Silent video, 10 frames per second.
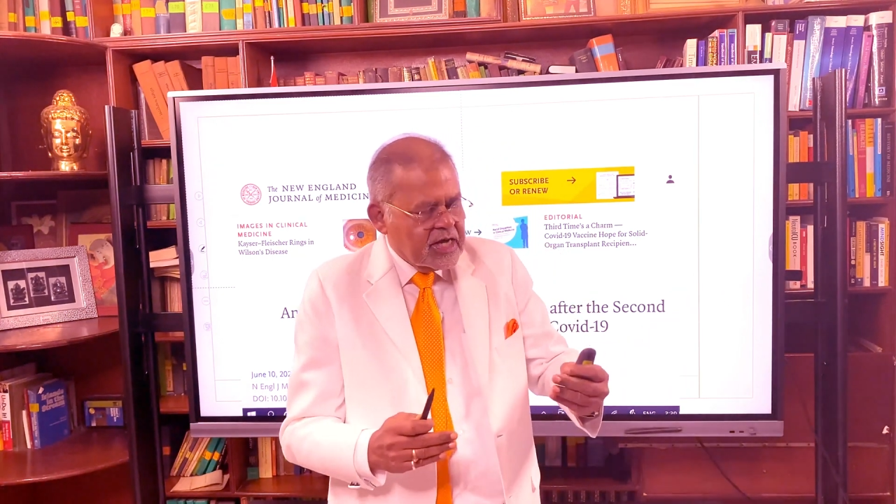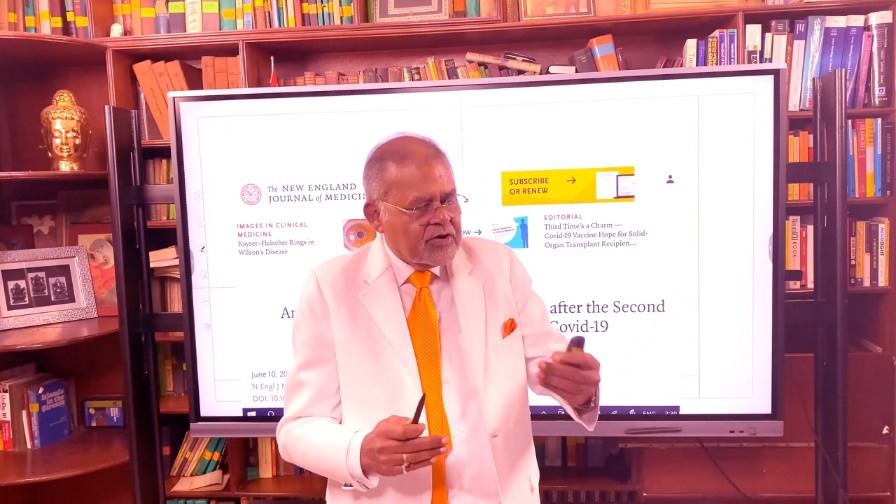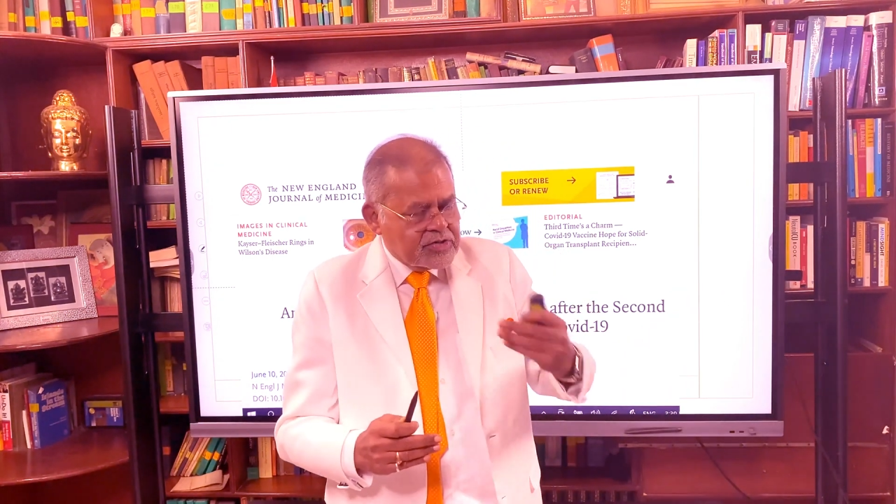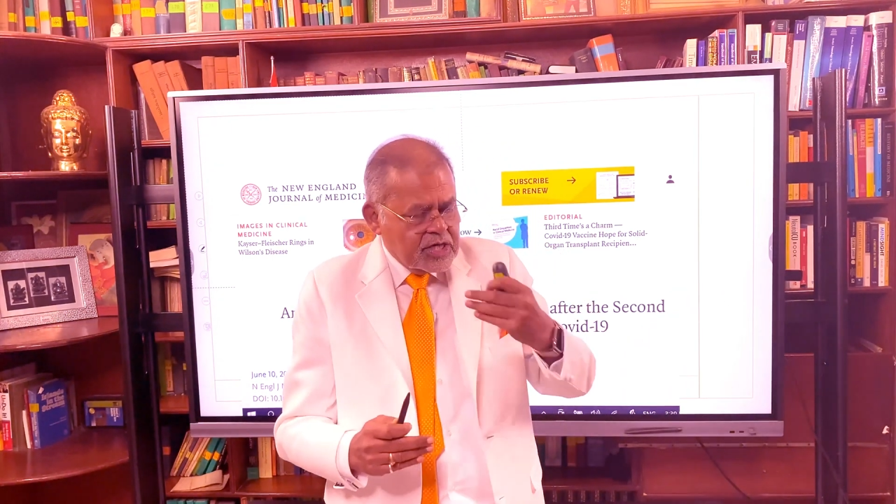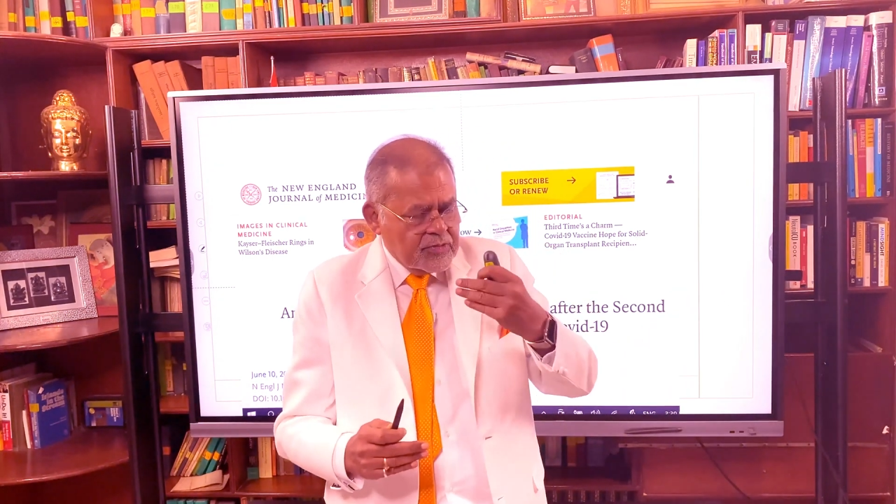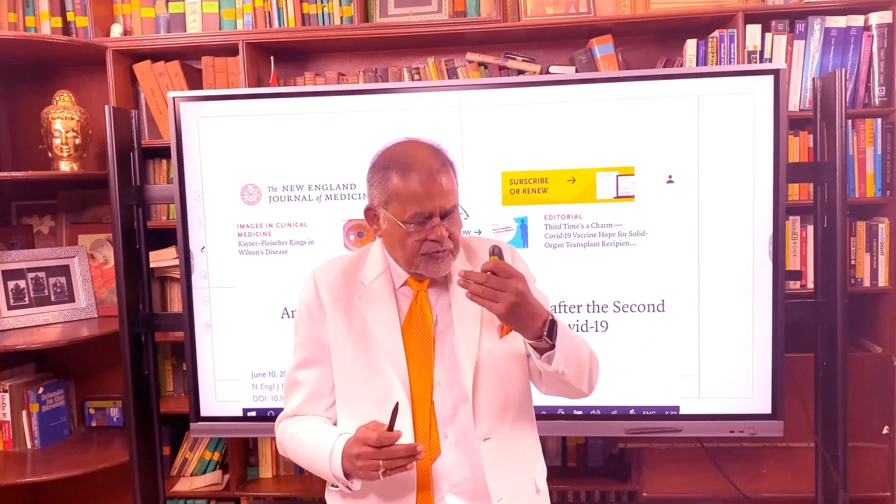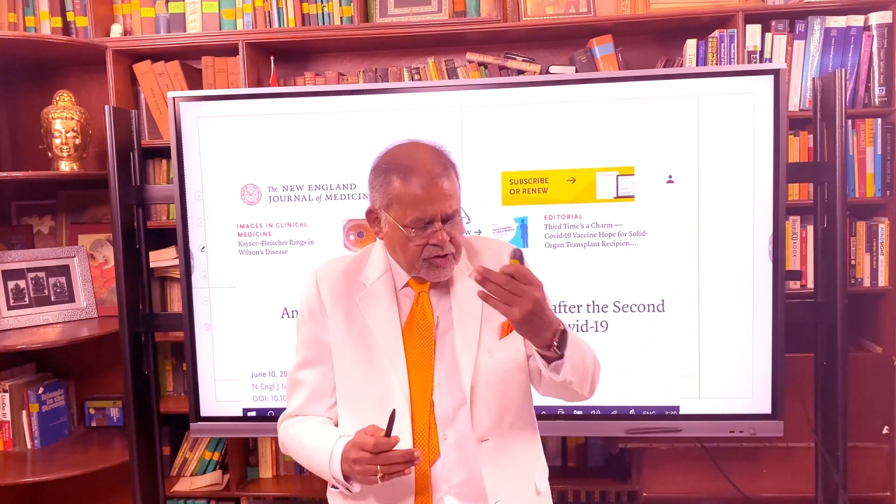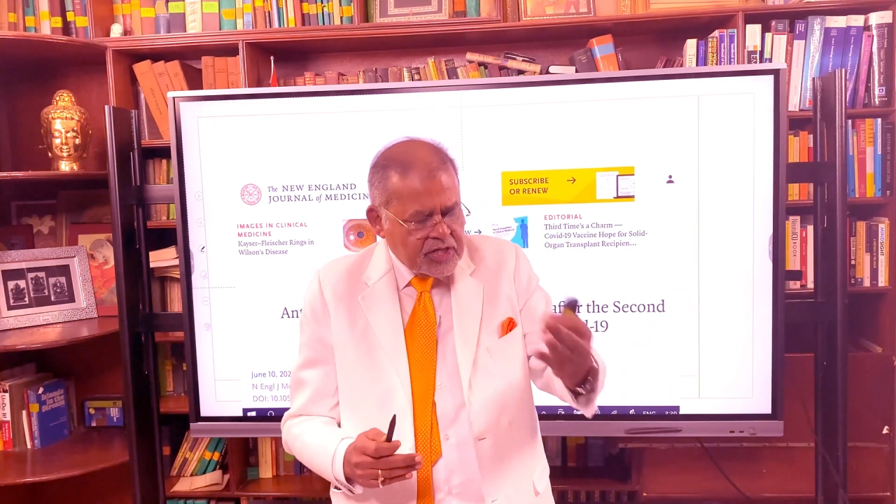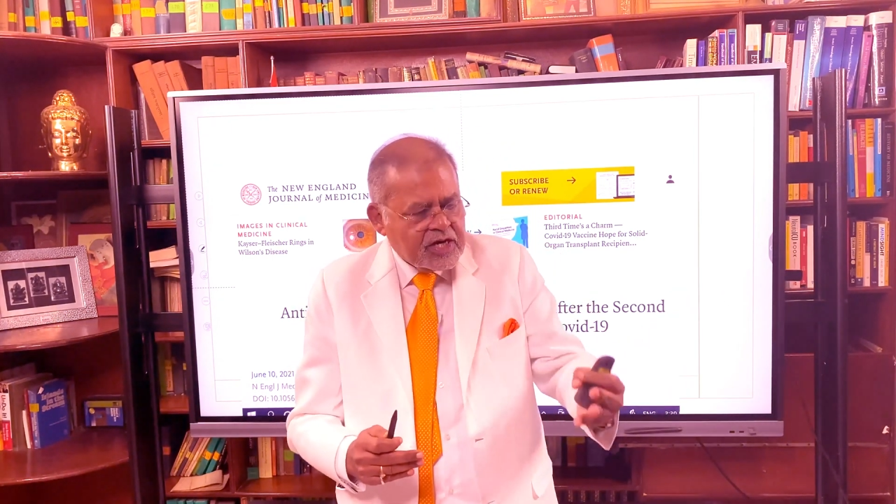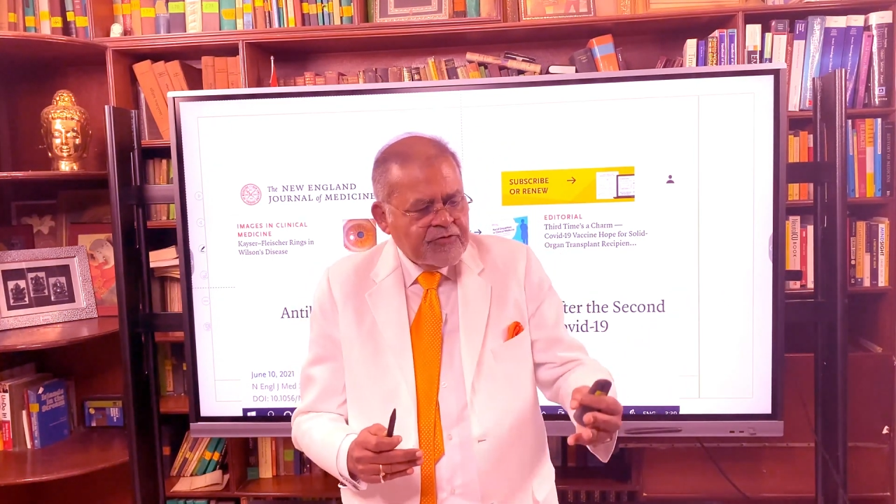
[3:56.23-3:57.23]
I
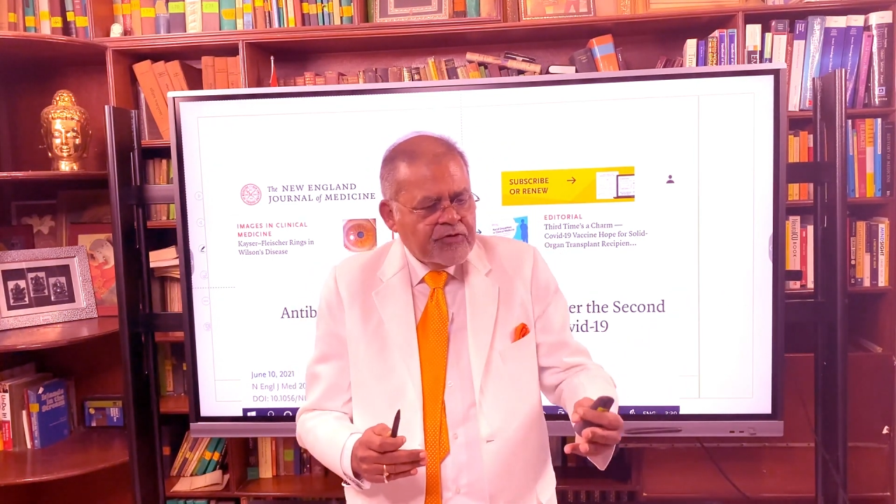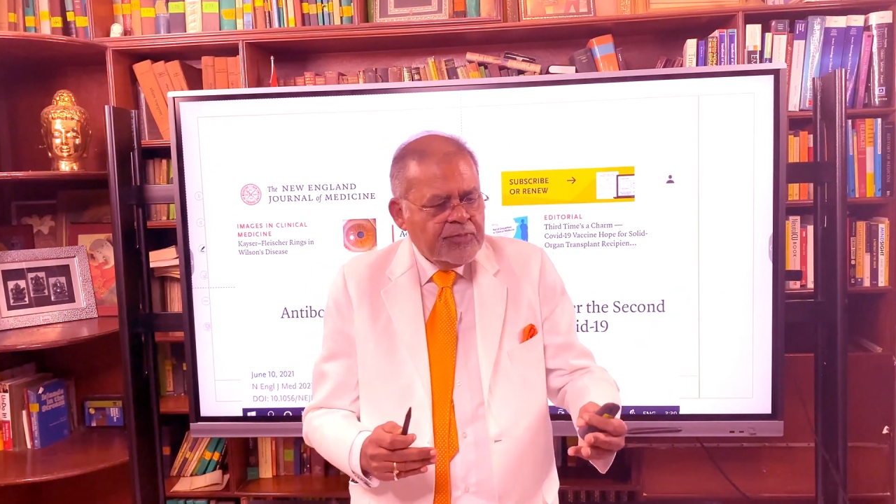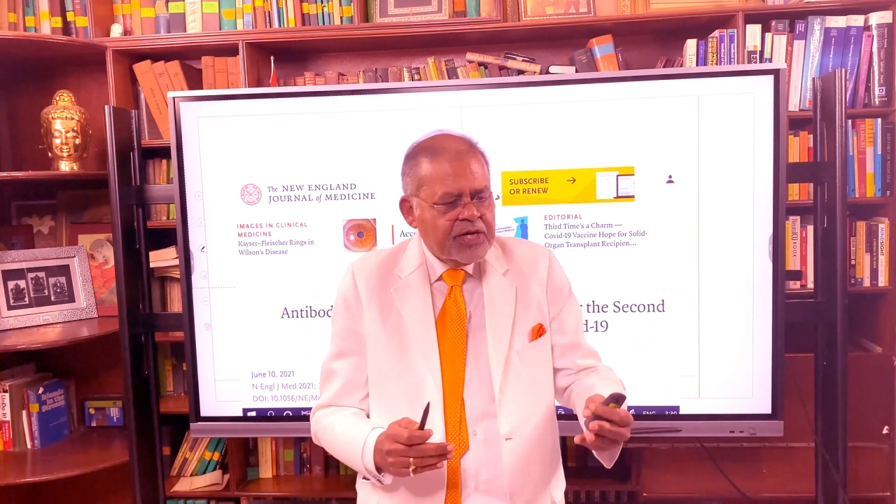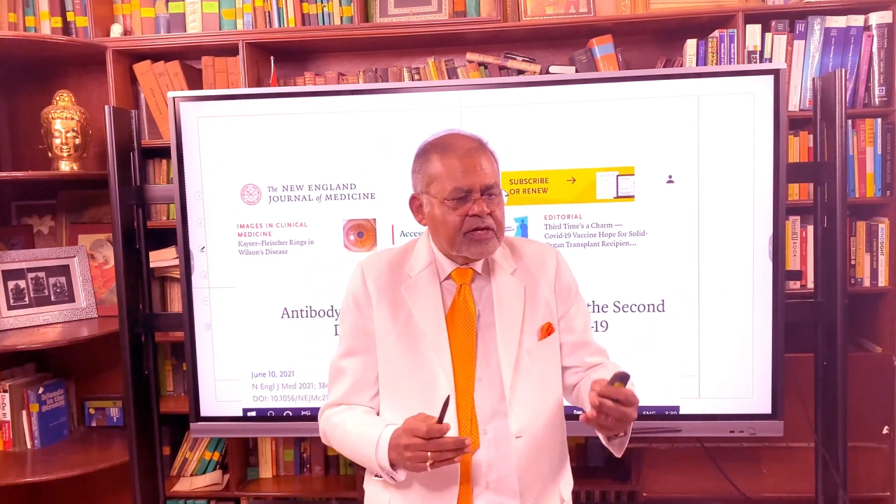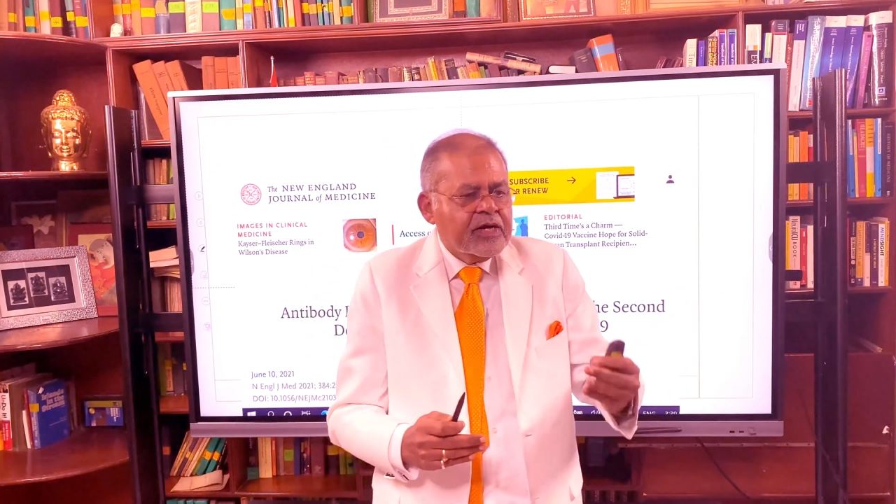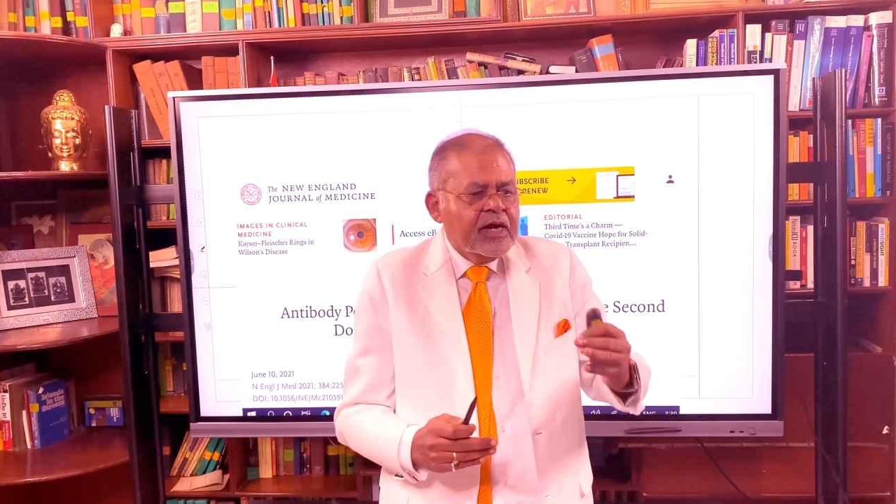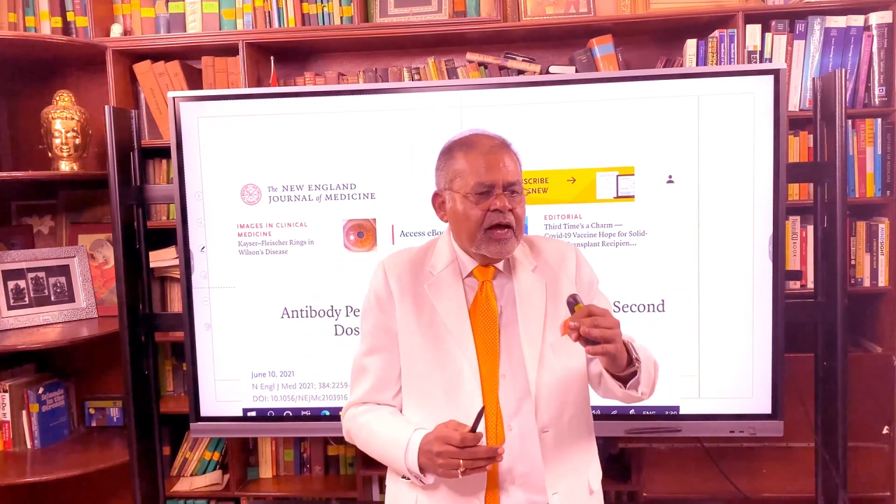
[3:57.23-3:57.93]
further confirm it,